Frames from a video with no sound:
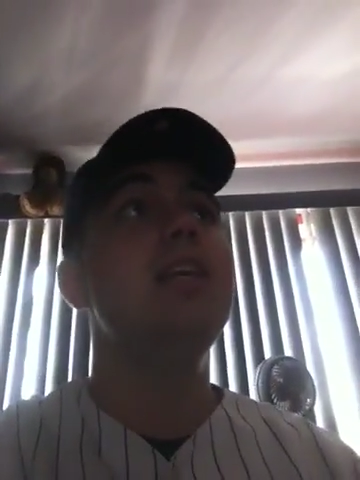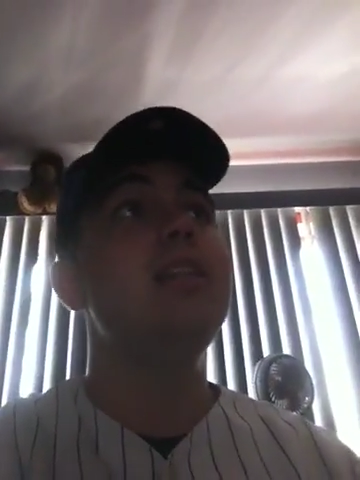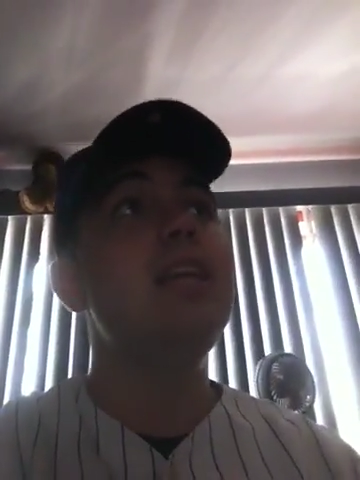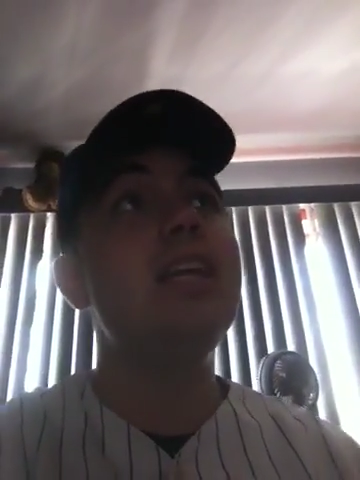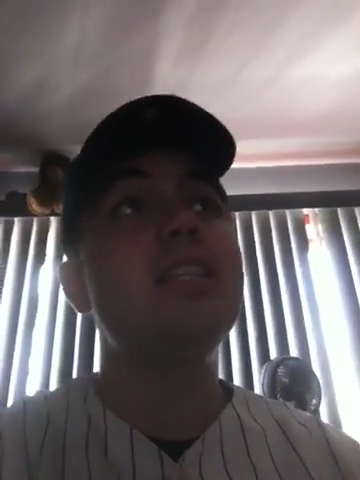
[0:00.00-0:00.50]

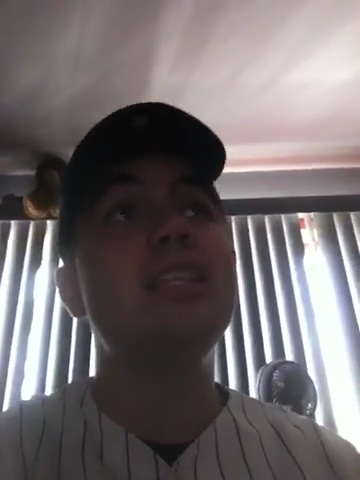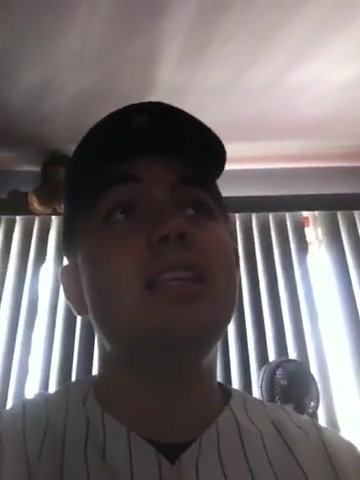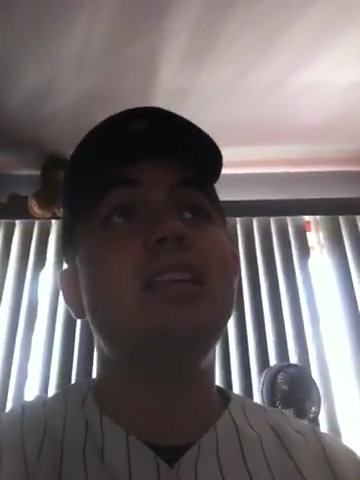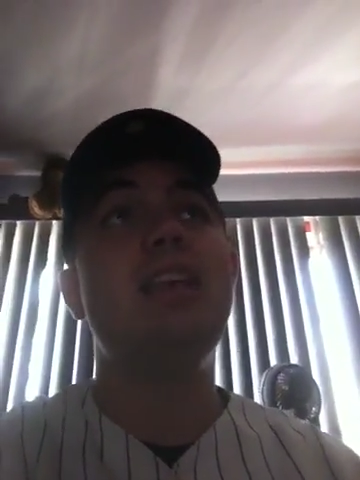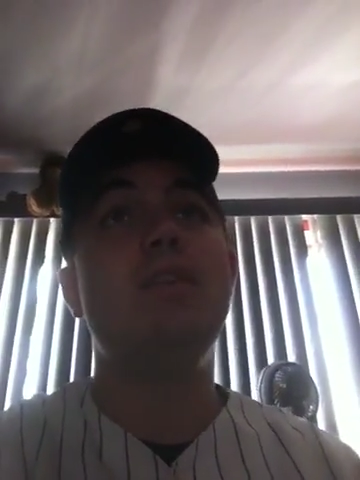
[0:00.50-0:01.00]
Didn't get to
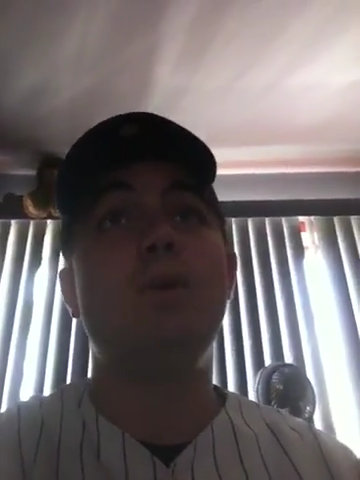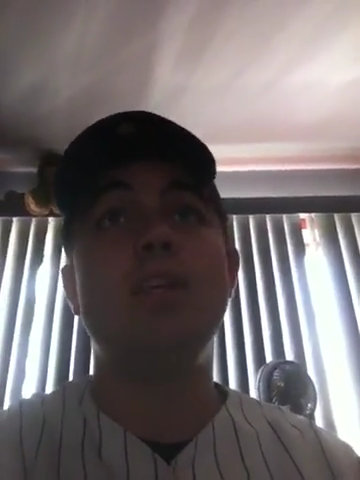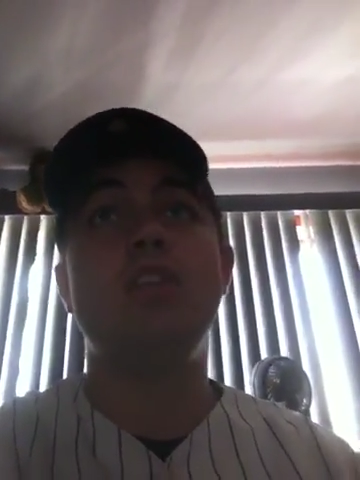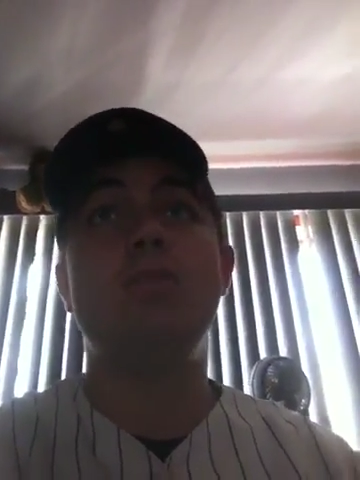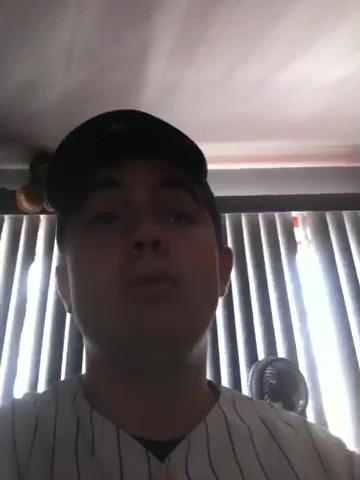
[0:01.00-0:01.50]
see David
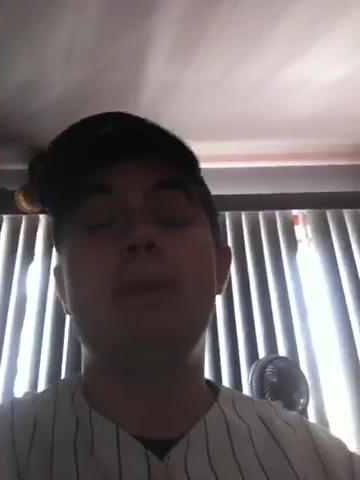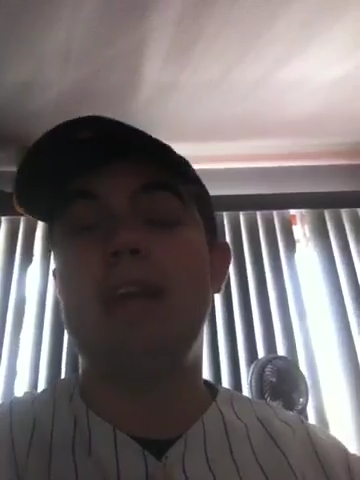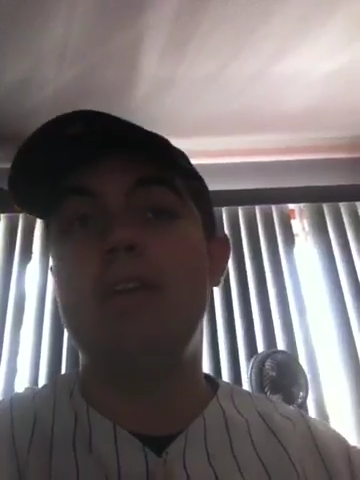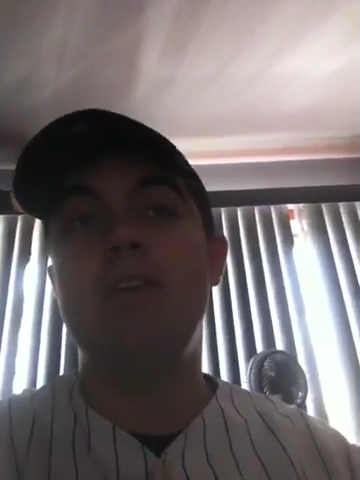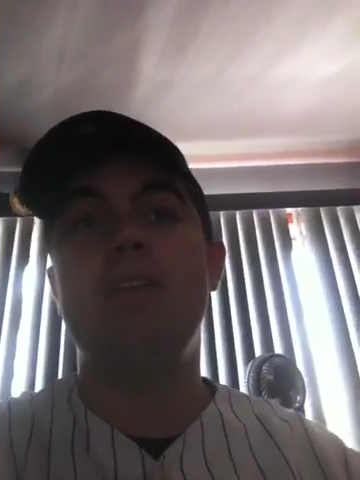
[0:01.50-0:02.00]
Wright's homer, but I
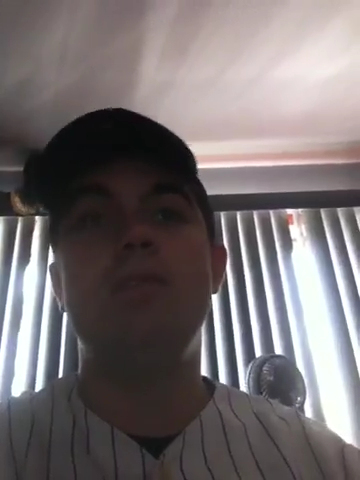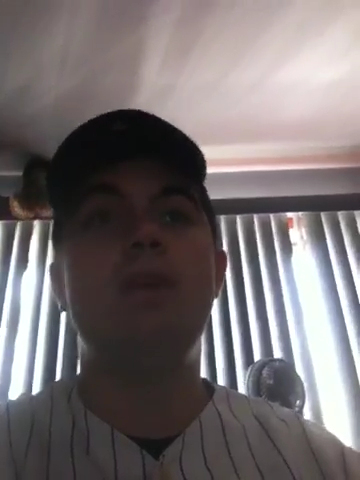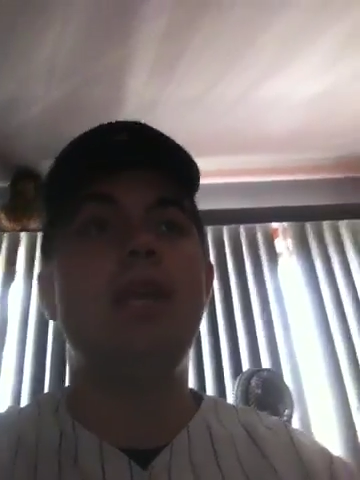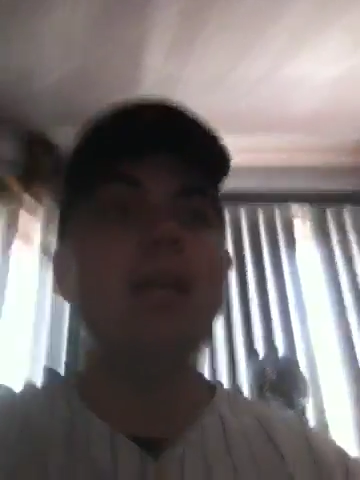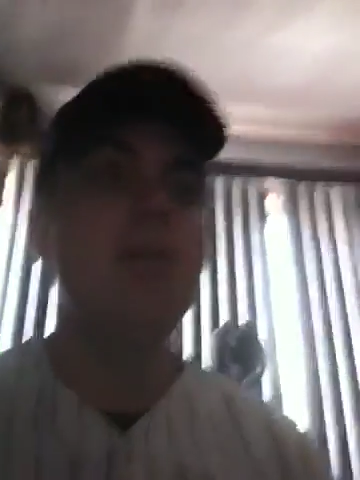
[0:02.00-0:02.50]
heard it on the
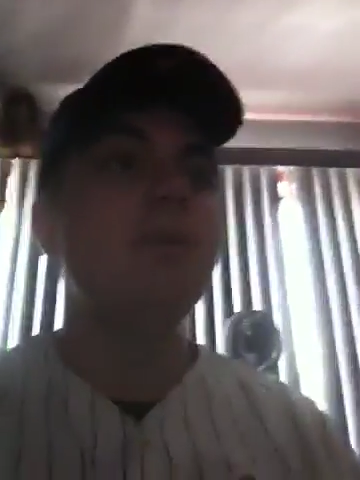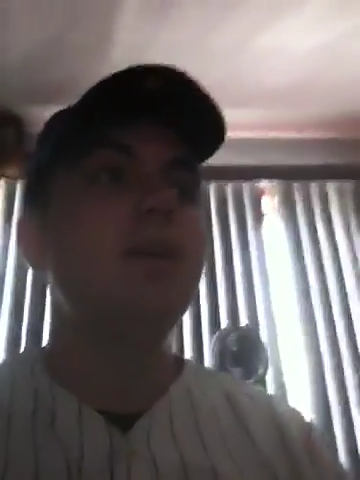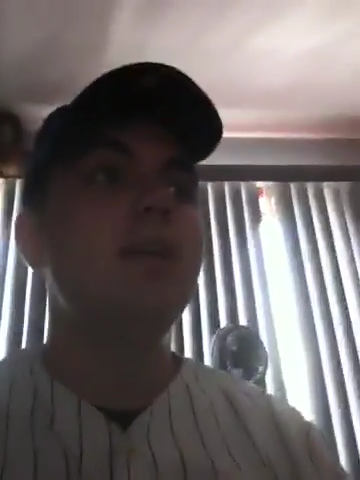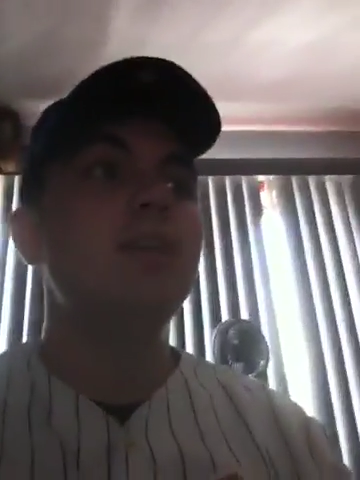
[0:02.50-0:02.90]
radio.